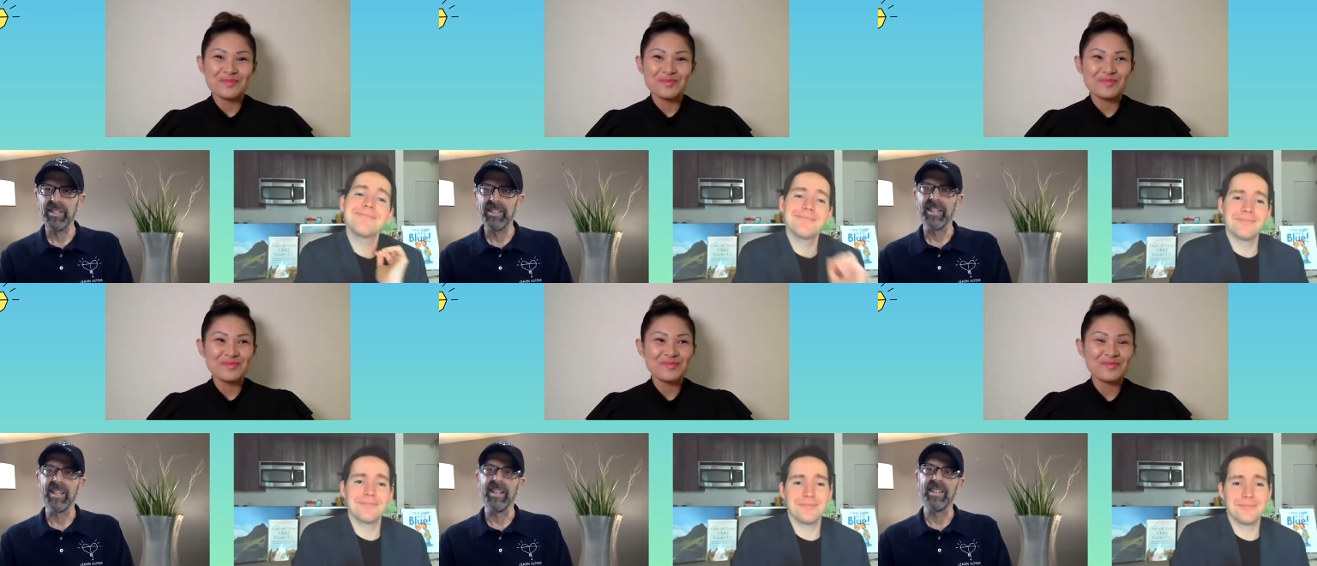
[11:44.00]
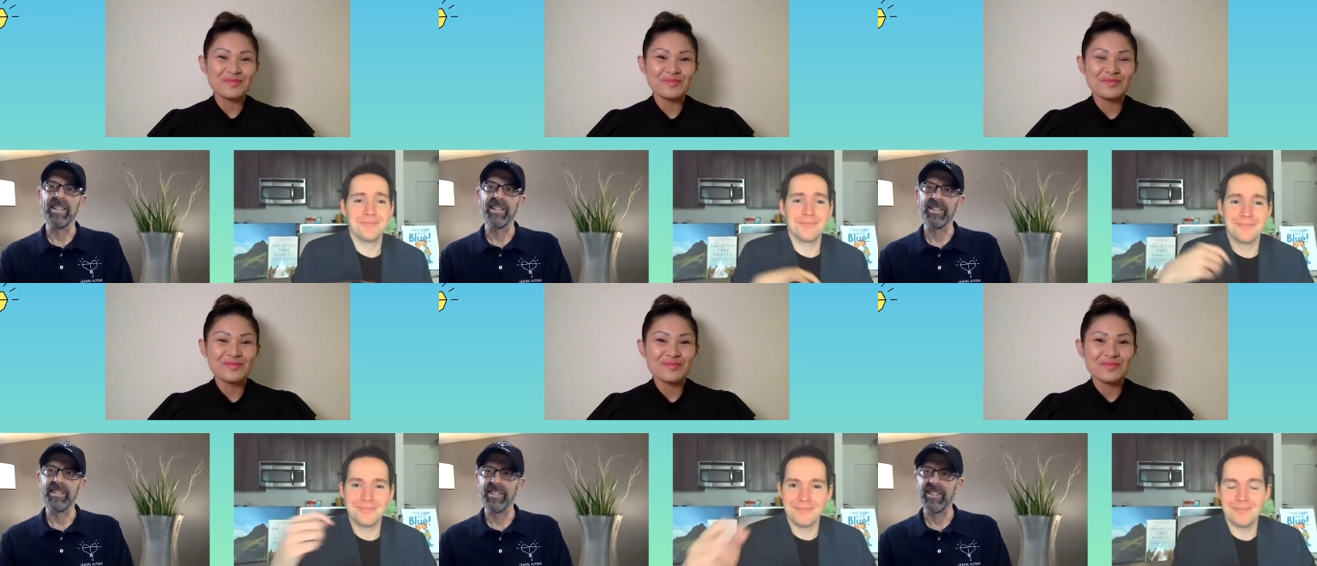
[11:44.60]
Speaker 1: and
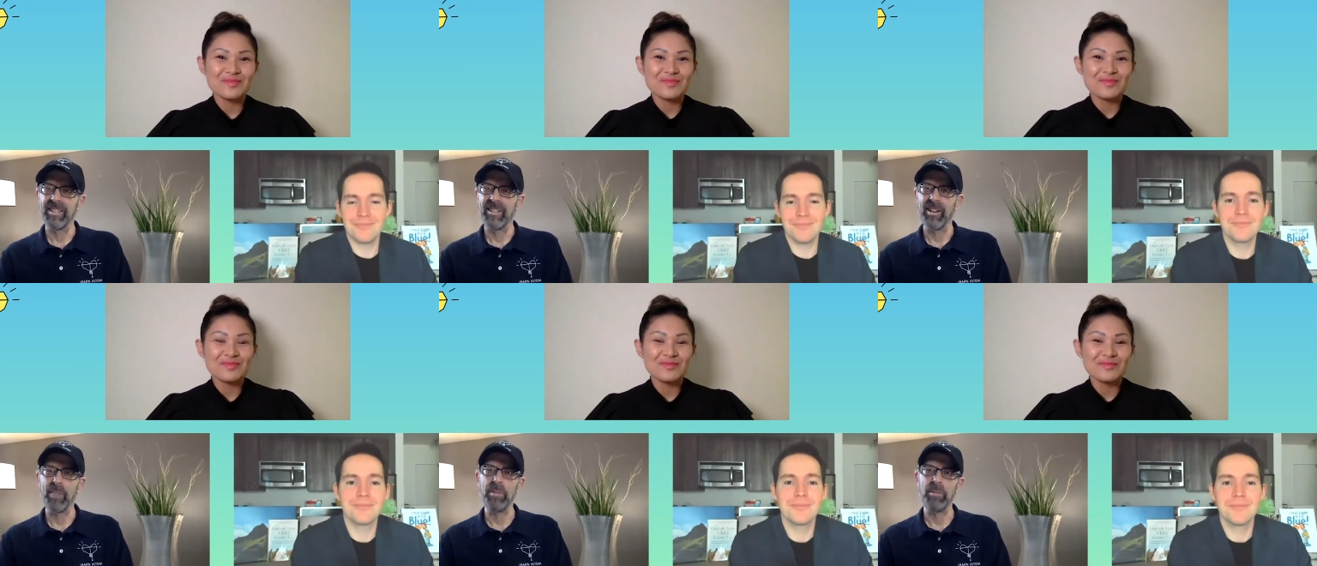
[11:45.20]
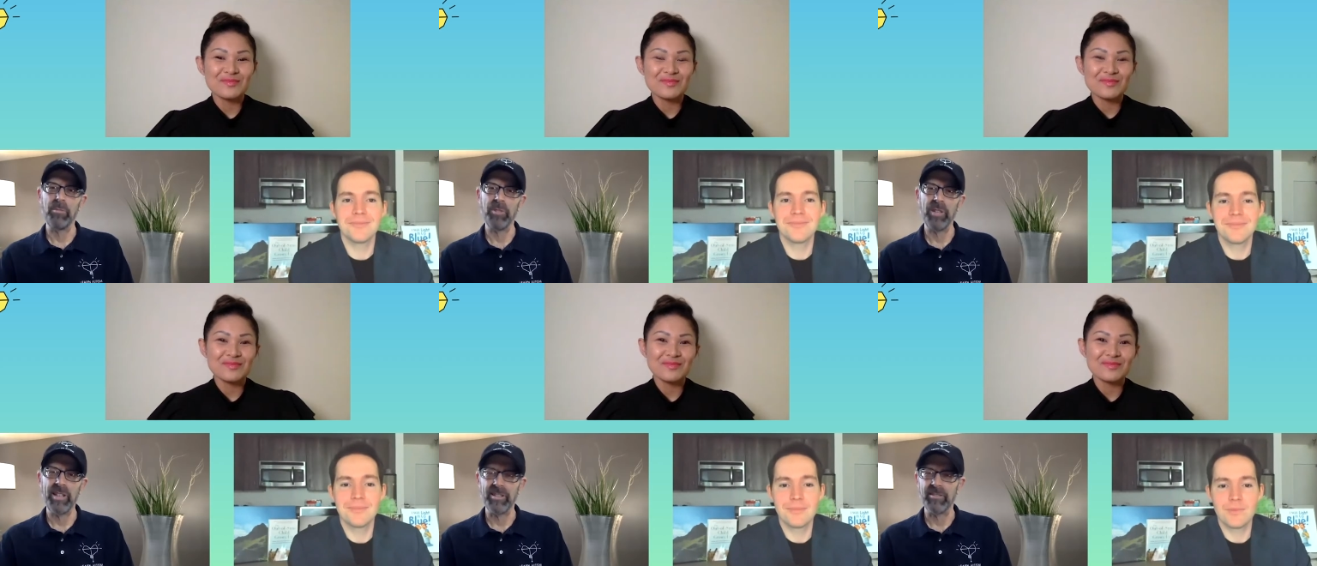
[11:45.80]
then got up in the
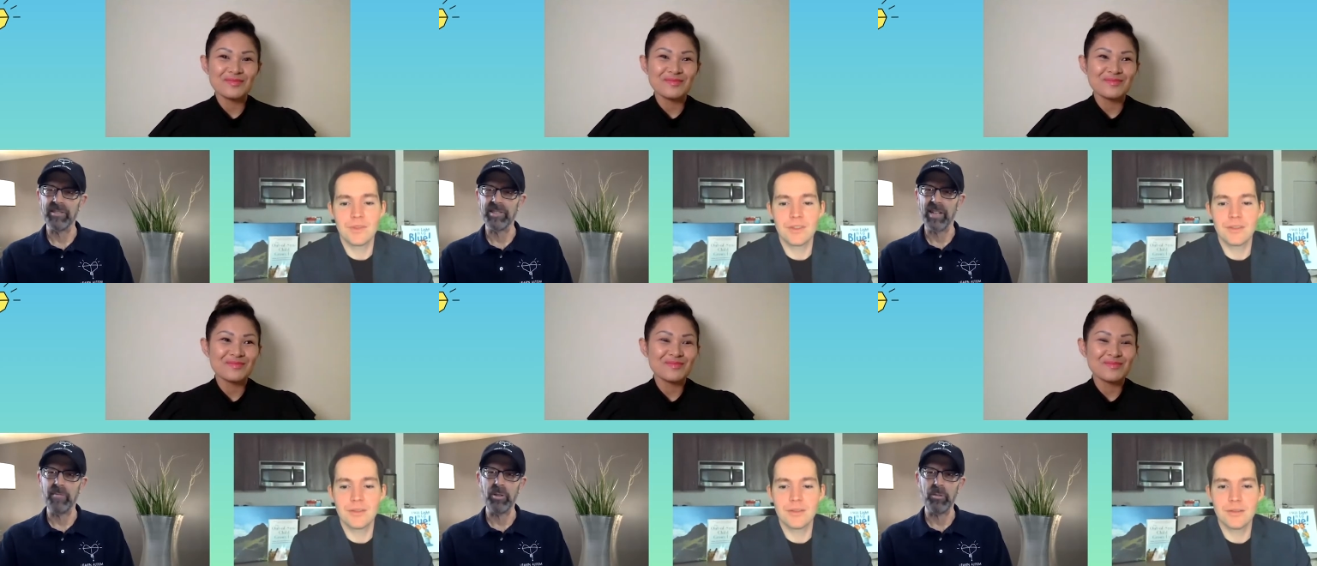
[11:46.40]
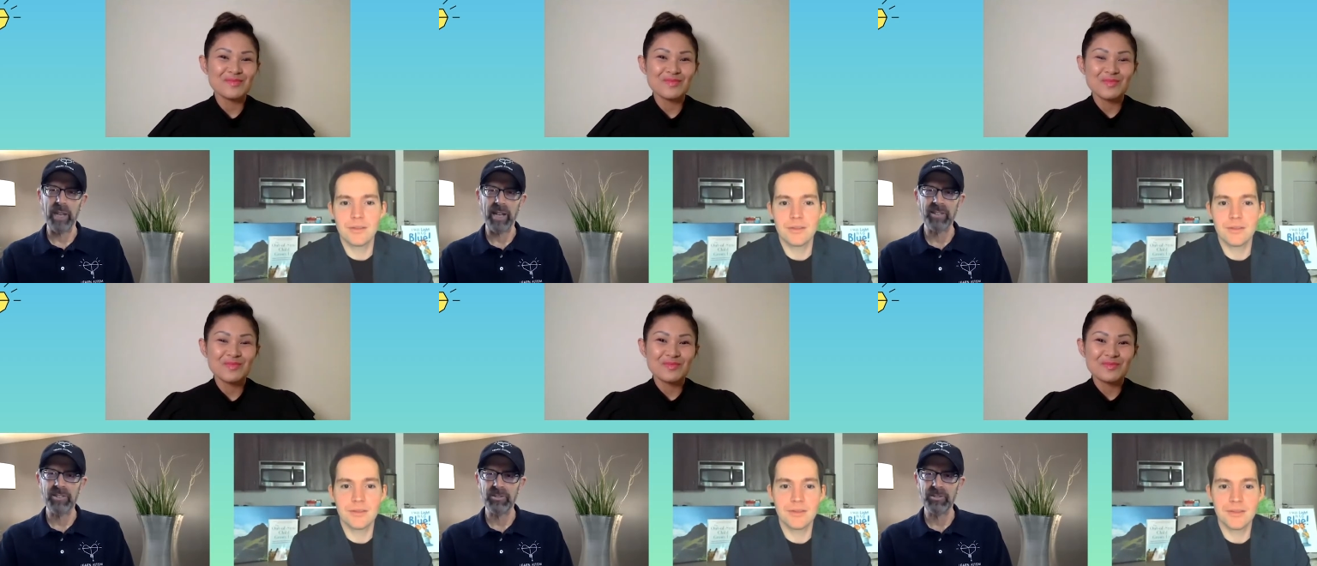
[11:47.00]
morning and it was time to go
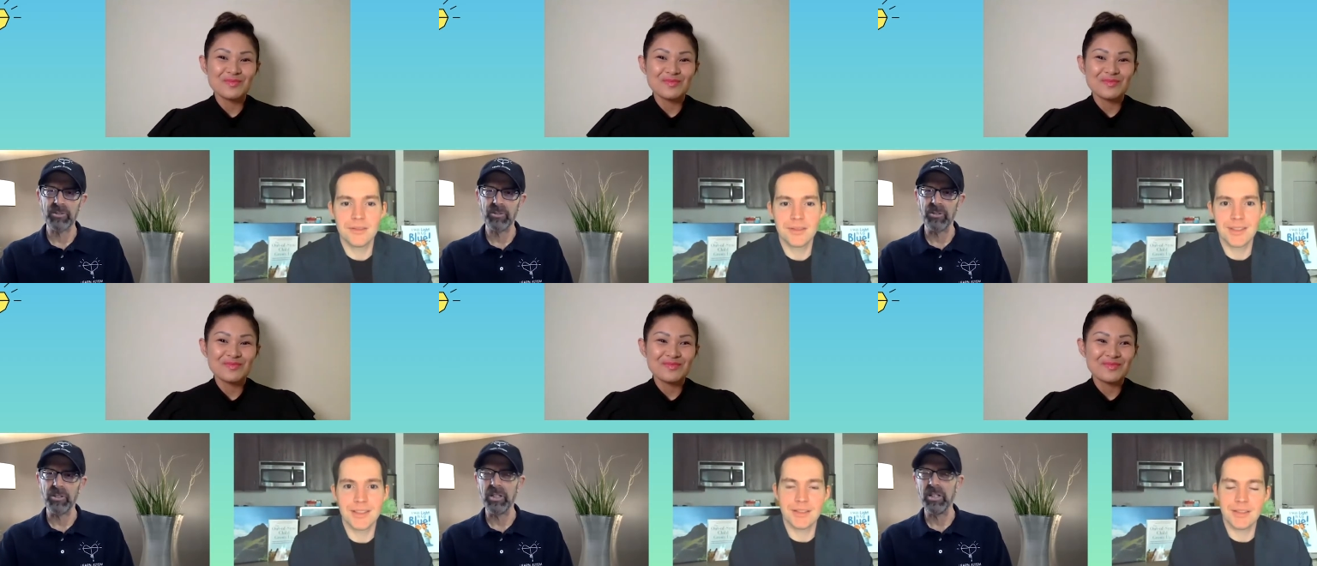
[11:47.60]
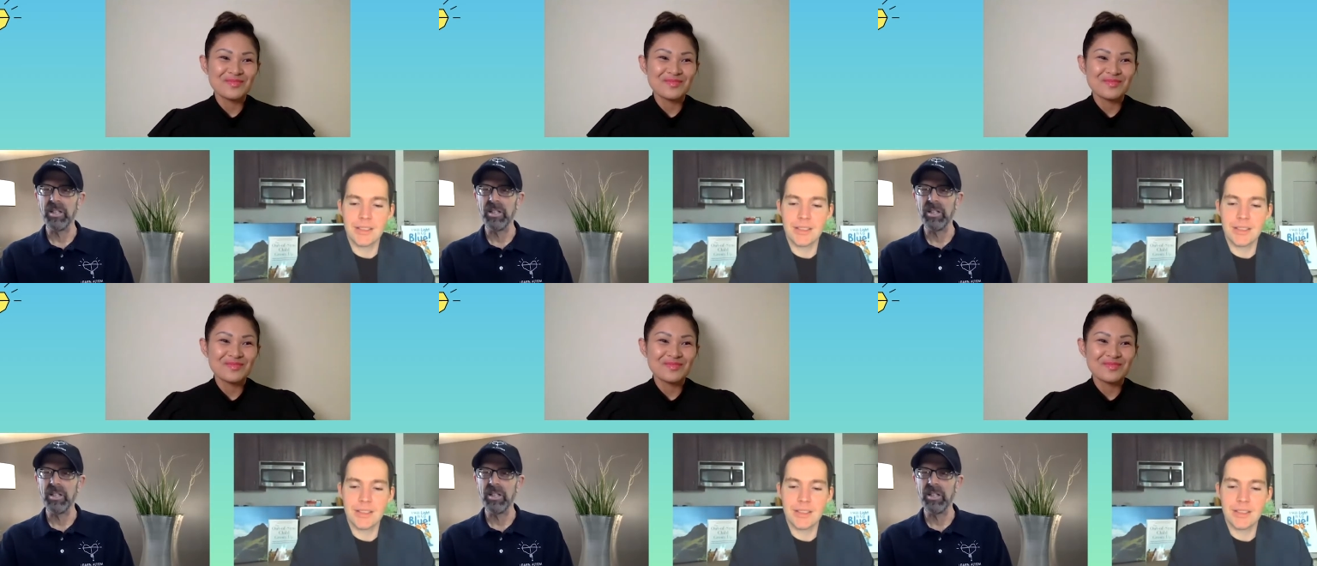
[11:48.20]
back to school